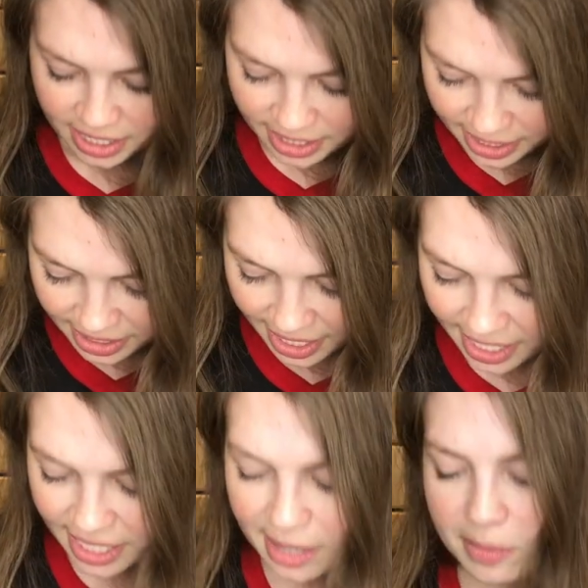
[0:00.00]
that
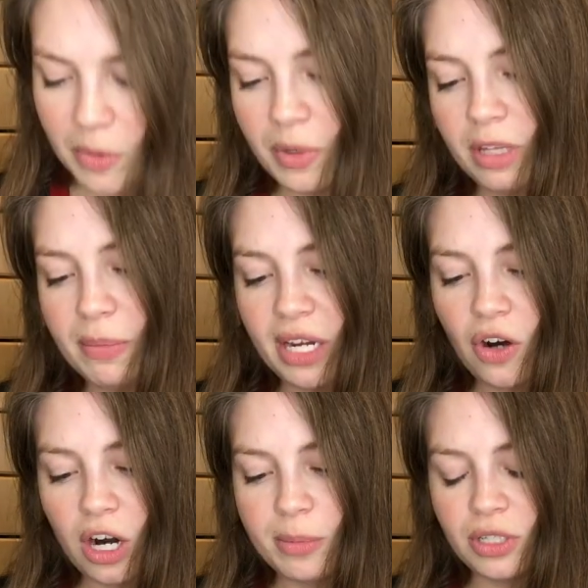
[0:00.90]
came with my
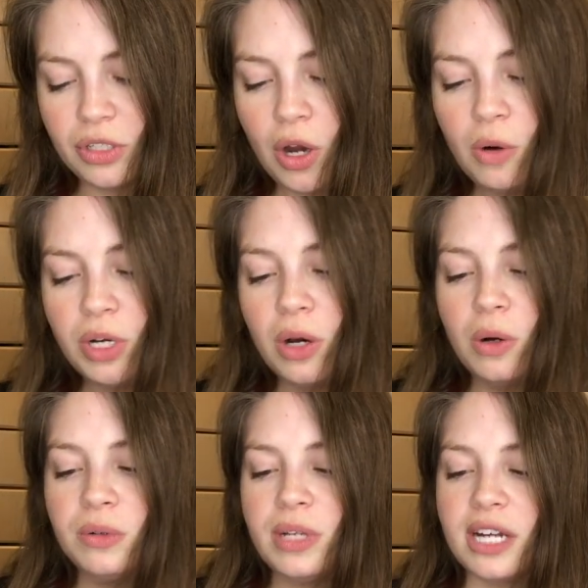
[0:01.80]
Carbon
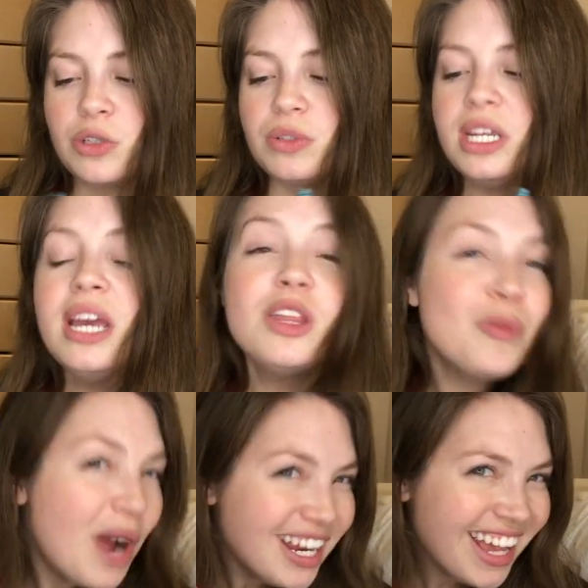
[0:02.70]
Coco Natural Teeth
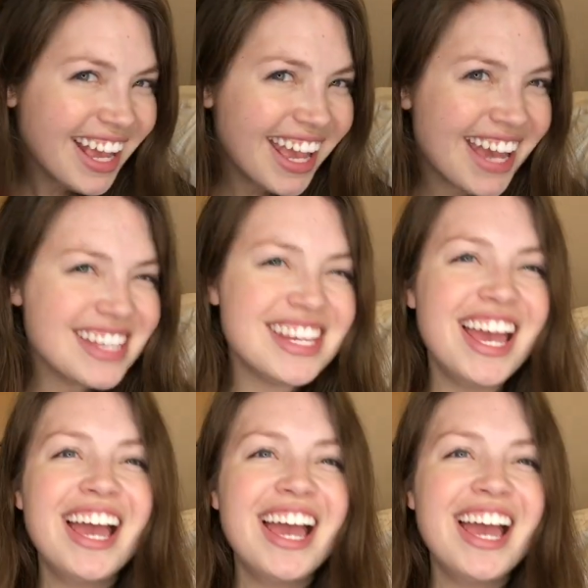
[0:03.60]
Whitening Kit.